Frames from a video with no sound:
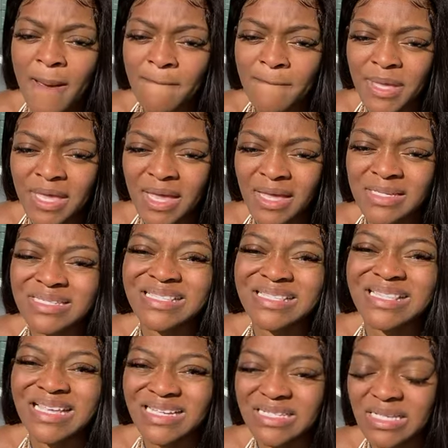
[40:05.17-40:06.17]
because
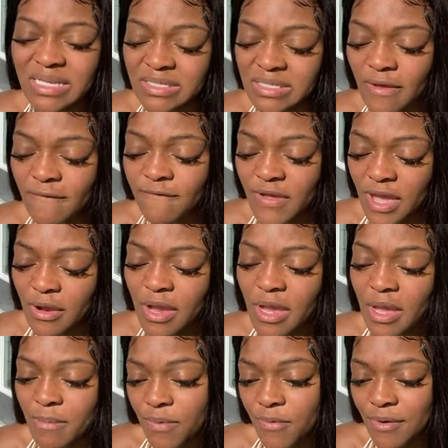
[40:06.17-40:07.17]
this is a
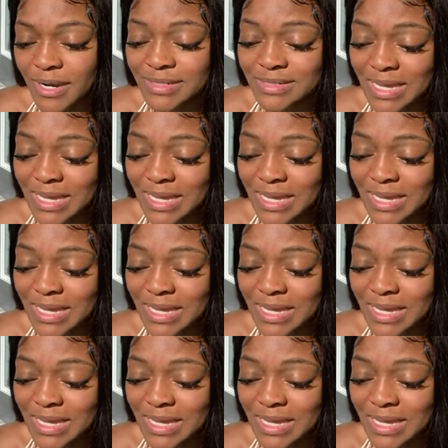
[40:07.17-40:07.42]
very important